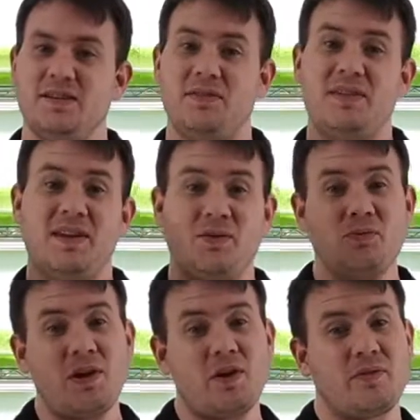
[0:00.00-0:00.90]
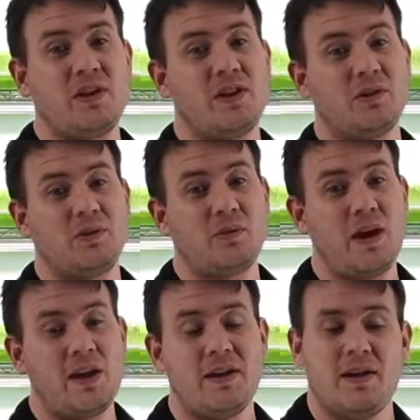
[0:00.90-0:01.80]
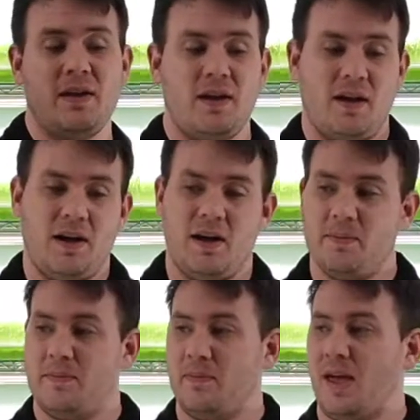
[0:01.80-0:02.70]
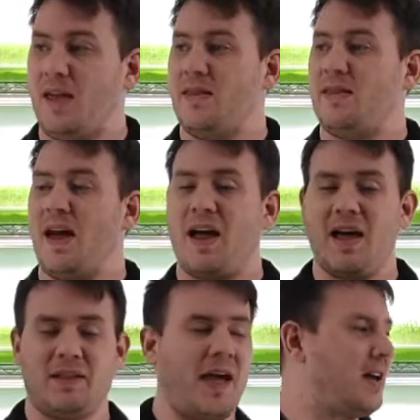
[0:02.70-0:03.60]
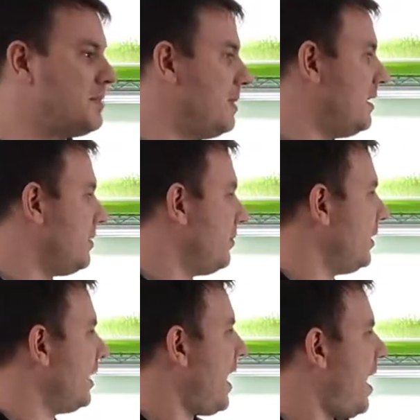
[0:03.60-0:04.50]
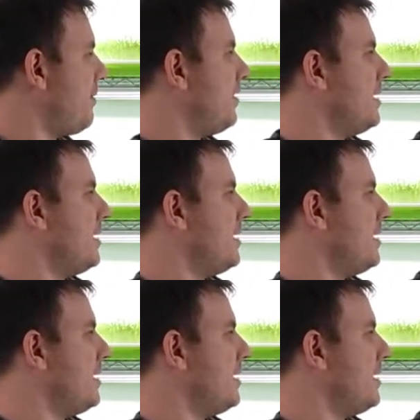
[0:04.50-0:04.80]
everything right over here on the right. And that allows me to really have